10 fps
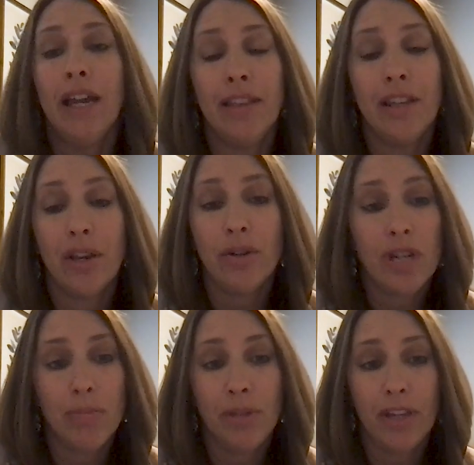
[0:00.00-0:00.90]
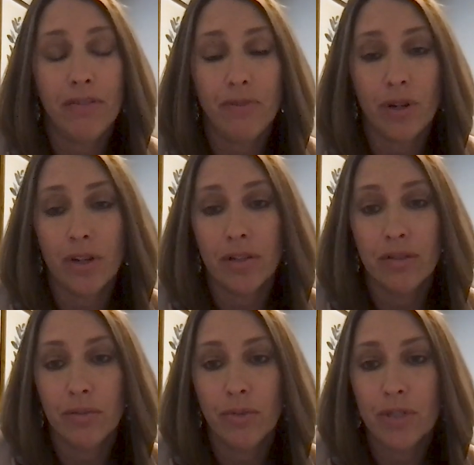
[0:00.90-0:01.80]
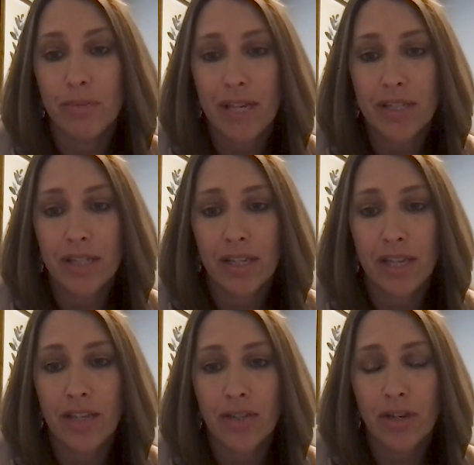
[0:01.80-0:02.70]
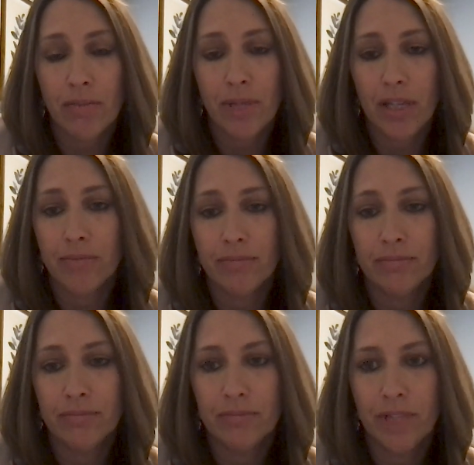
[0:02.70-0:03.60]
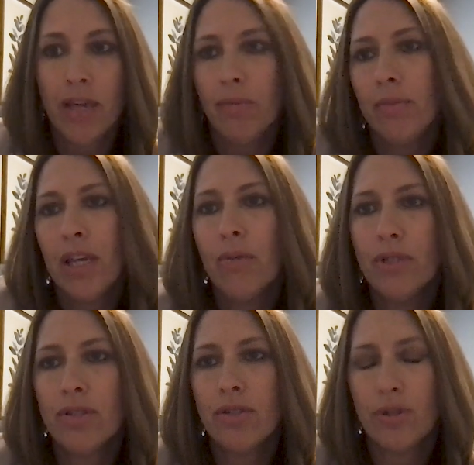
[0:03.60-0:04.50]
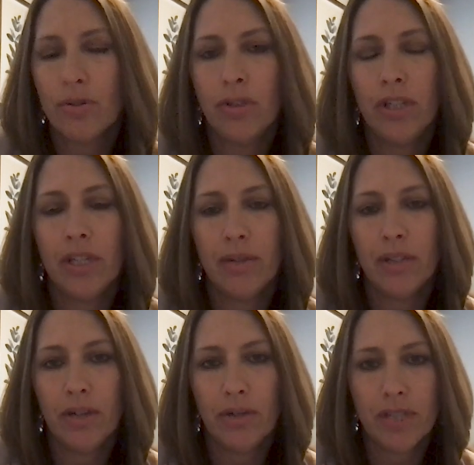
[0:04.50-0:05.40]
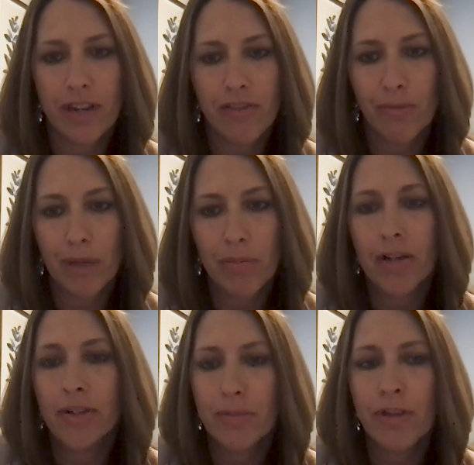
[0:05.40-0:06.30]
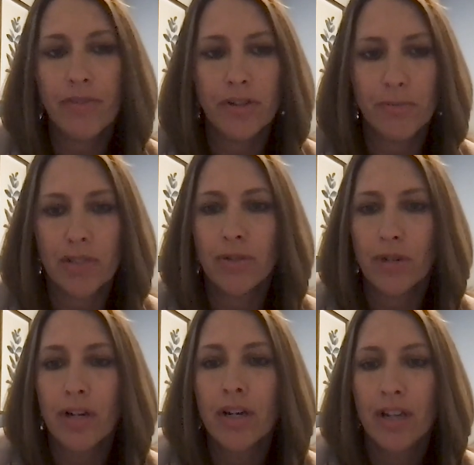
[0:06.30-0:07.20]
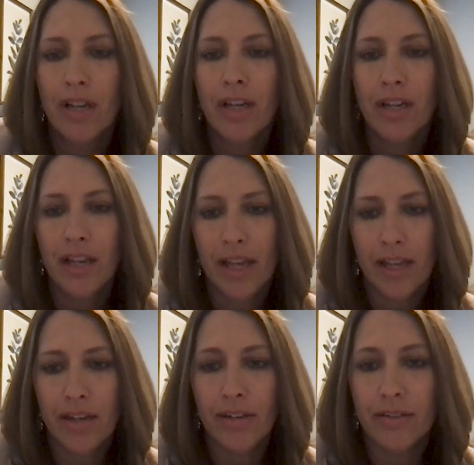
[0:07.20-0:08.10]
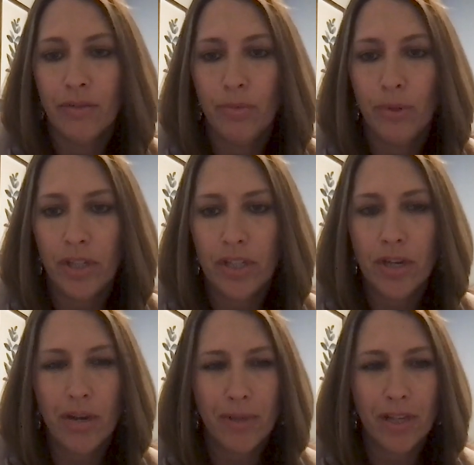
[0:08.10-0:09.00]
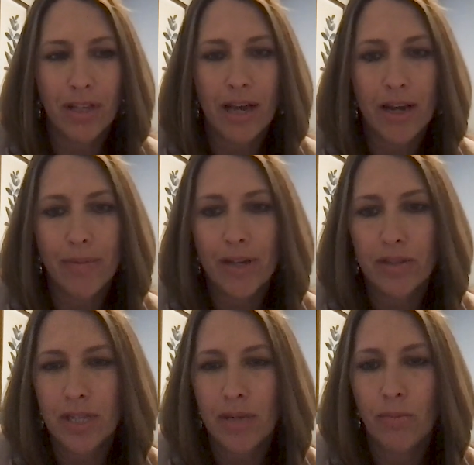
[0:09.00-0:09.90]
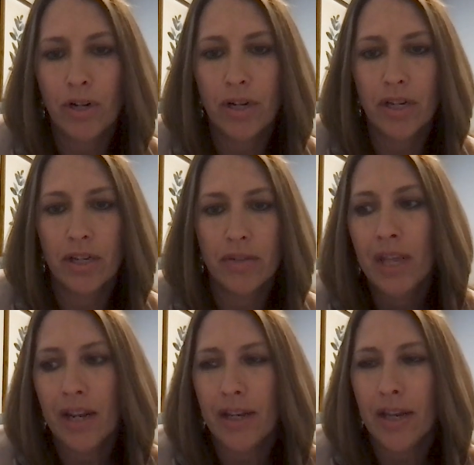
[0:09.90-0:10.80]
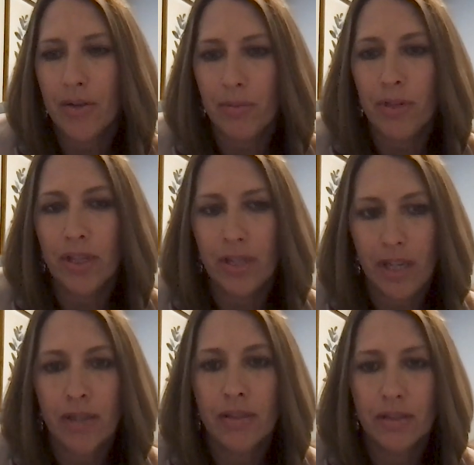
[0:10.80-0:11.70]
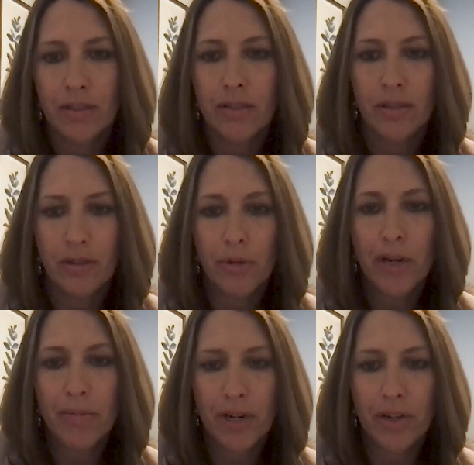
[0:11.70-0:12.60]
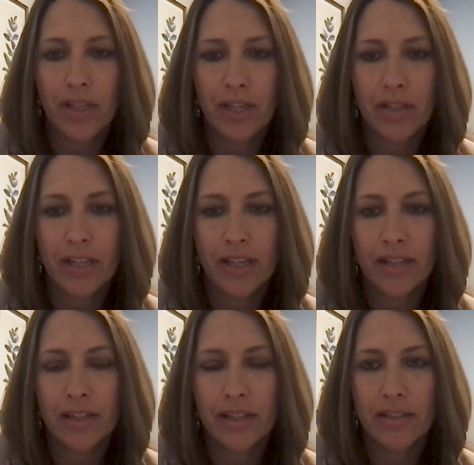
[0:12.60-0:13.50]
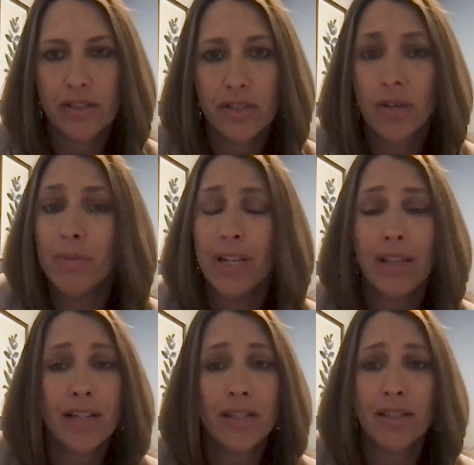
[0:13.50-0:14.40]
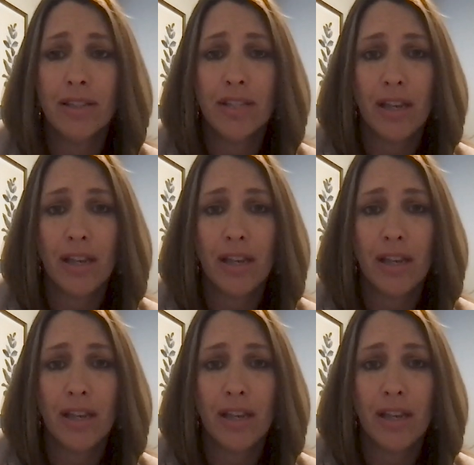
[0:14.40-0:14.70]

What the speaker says: And the coach I played for was amazing. He taught me, he was truly, aside from my parents, my first mentor, and really taught me a lot about teamwork and accountability, primarily. Like so many lessons